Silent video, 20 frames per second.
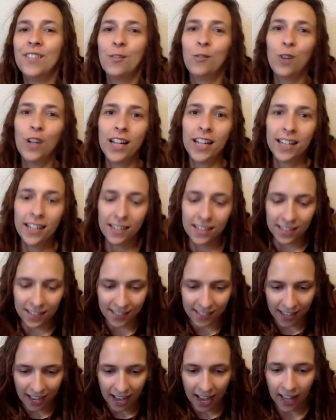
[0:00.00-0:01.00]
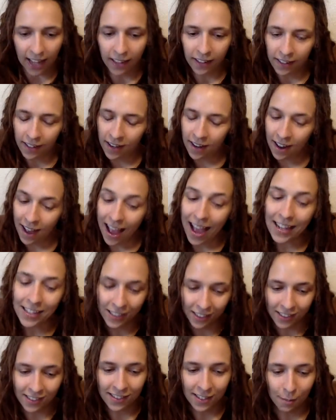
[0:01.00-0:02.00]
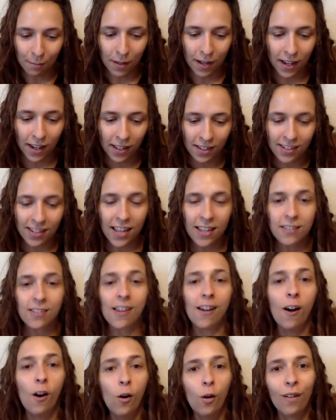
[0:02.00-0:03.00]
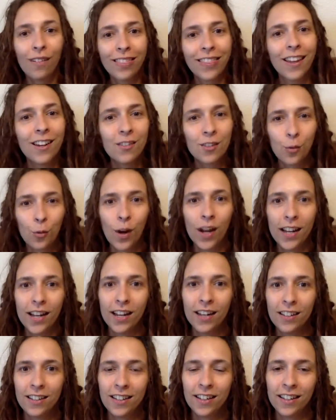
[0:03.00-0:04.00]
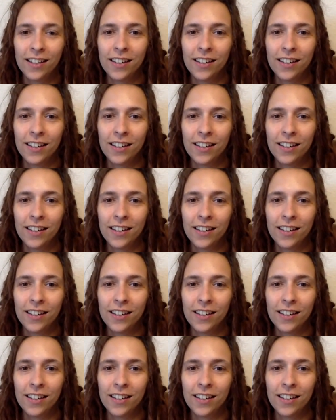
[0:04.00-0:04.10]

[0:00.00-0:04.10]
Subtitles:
We decide, actually somebody says, oh, there's a way